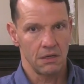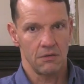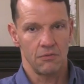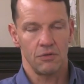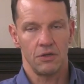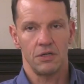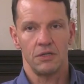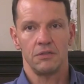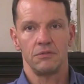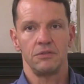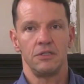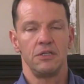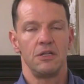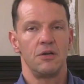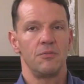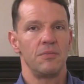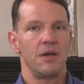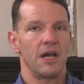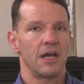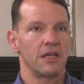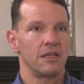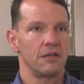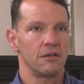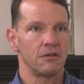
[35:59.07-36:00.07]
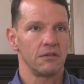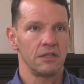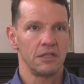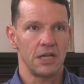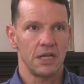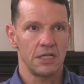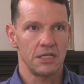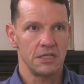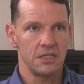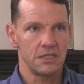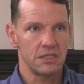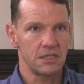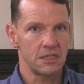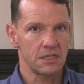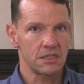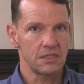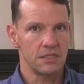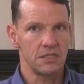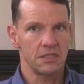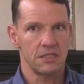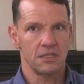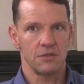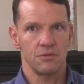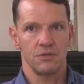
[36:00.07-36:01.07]
Well, back in the early
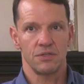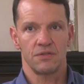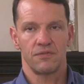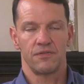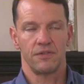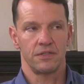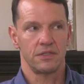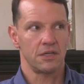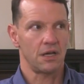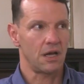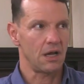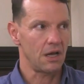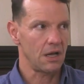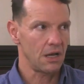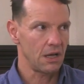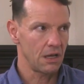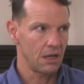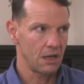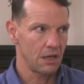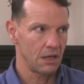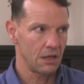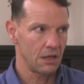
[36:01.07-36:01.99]
1960s it was Fatah,